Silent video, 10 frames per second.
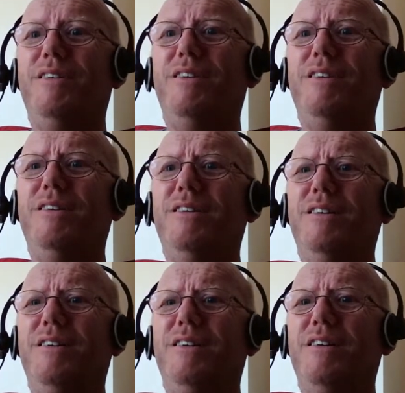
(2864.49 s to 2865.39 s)

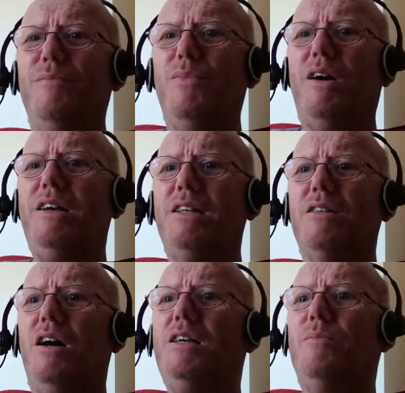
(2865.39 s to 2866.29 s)
I
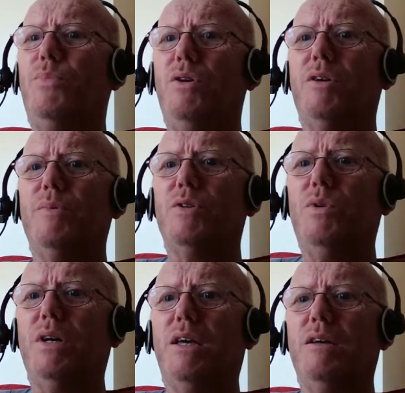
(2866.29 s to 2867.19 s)
can block them as
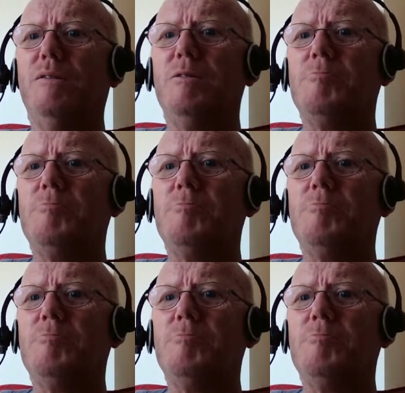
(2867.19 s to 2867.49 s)
well here.